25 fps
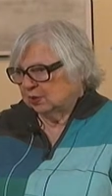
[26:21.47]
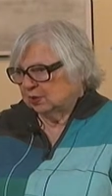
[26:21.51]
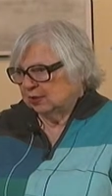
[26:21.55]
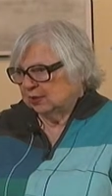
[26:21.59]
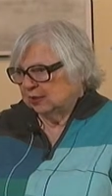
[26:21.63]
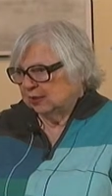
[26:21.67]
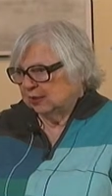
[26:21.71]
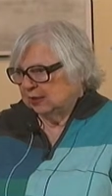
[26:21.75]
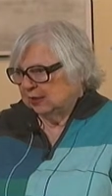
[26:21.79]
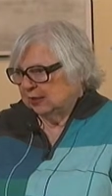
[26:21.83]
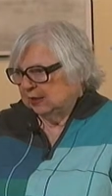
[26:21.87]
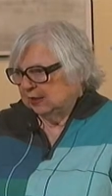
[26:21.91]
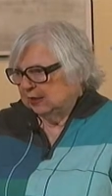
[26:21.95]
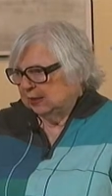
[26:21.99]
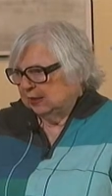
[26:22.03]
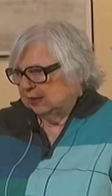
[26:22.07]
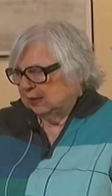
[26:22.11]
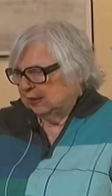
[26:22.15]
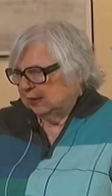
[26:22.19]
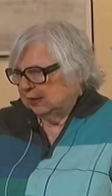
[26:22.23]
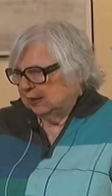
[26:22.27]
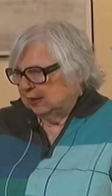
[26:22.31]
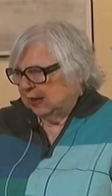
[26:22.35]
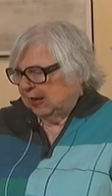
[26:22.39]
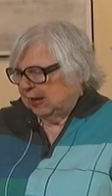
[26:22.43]
Mm
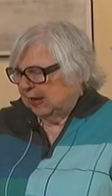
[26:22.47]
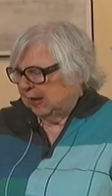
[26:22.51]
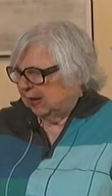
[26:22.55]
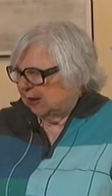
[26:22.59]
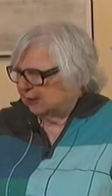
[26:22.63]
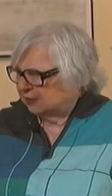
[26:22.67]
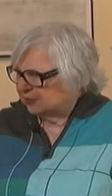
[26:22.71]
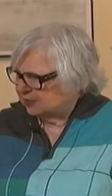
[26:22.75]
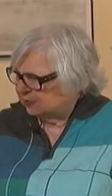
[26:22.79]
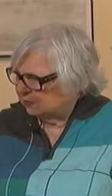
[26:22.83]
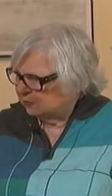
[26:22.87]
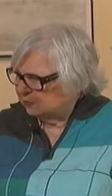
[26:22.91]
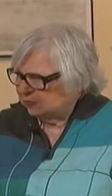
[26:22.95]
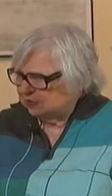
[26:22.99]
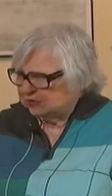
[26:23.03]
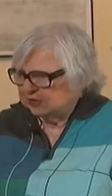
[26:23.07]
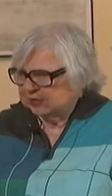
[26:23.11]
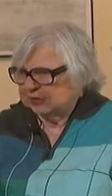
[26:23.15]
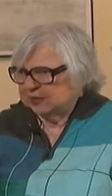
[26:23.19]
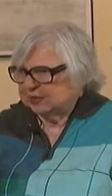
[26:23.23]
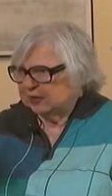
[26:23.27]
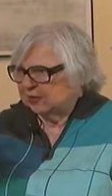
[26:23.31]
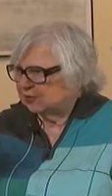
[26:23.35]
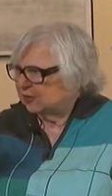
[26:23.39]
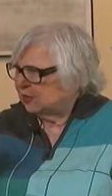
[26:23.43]
-hmm. Someone
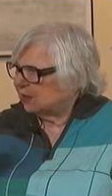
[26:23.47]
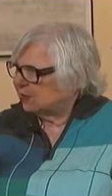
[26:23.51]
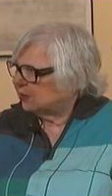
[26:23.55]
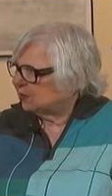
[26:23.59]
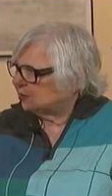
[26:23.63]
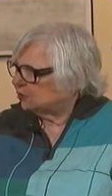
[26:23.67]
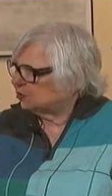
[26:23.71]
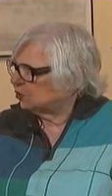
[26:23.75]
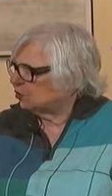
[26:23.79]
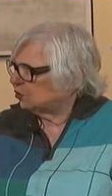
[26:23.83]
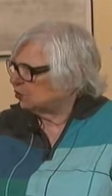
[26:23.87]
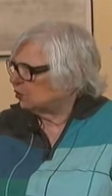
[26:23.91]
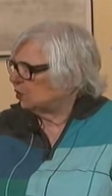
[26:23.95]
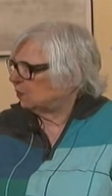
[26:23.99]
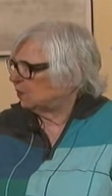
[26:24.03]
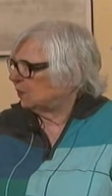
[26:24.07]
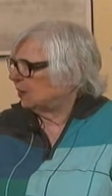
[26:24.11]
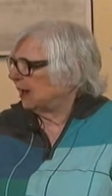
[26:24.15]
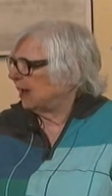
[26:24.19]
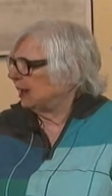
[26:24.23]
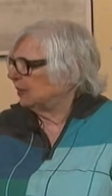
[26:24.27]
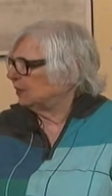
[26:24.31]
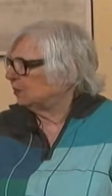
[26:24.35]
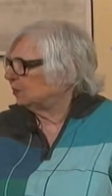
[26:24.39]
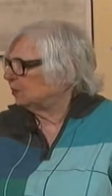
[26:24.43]
said they thought it turned over.
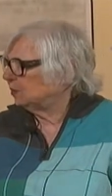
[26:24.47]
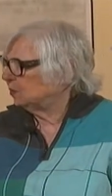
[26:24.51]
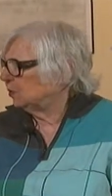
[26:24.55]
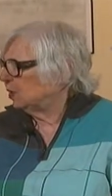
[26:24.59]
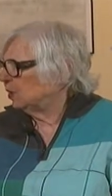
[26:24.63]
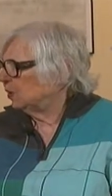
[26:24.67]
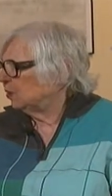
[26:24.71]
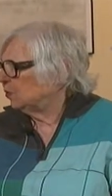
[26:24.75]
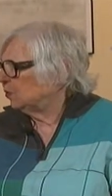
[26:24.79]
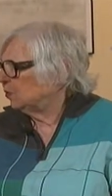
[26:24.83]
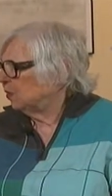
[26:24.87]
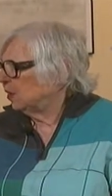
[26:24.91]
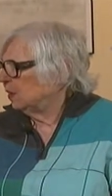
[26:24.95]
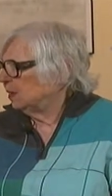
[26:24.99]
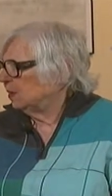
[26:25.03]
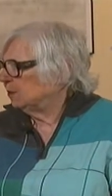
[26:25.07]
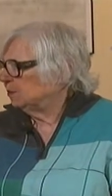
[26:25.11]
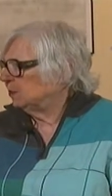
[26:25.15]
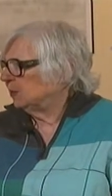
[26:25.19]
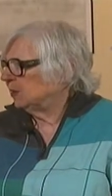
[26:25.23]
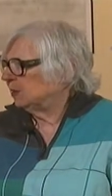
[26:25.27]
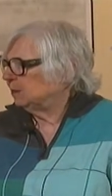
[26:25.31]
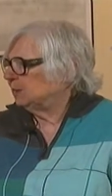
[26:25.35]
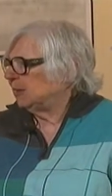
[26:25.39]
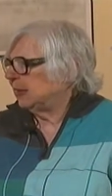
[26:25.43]
I don't know. Yeah.
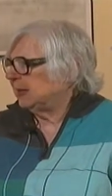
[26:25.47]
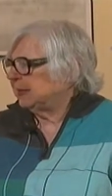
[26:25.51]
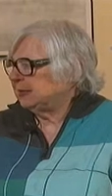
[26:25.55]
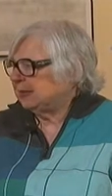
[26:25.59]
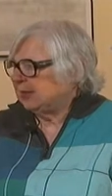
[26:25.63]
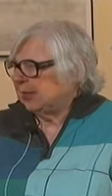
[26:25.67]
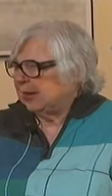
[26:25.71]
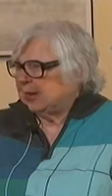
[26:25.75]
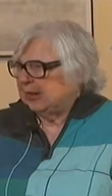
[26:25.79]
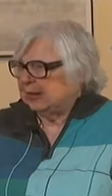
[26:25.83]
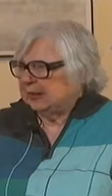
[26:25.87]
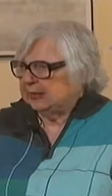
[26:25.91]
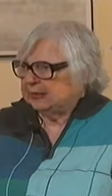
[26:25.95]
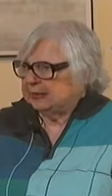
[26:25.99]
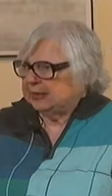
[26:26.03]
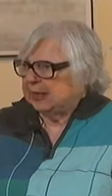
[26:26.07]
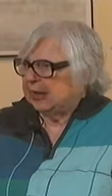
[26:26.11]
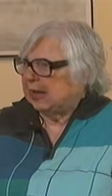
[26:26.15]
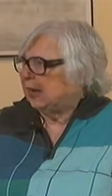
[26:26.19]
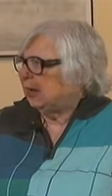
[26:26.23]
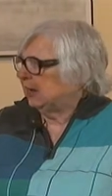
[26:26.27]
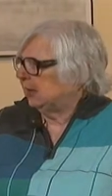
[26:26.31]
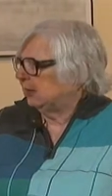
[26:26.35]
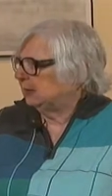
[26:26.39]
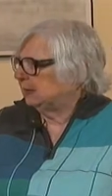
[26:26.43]
But my dad
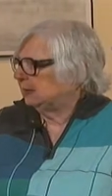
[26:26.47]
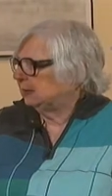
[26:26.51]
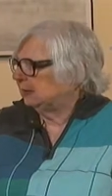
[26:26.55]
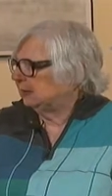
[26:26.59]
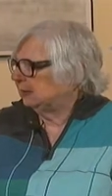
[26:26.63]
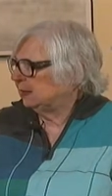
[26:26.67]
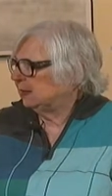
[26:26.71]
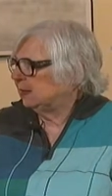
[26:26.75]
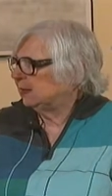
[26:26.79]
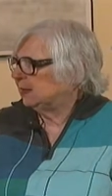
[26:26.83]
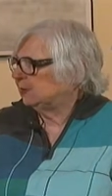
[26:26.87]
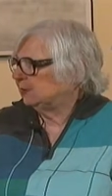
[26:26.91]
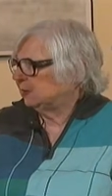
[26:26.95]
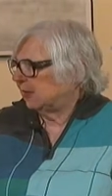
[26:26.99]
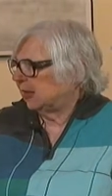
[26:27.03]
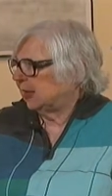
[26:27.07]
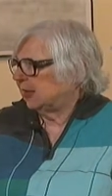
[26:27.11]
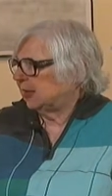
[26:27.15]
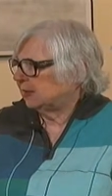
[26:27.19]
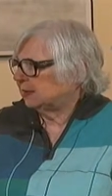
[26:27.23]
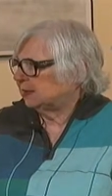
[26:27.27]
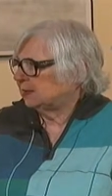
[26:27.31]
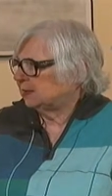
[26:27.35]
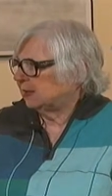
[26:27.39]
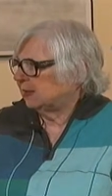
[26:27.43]
died in that.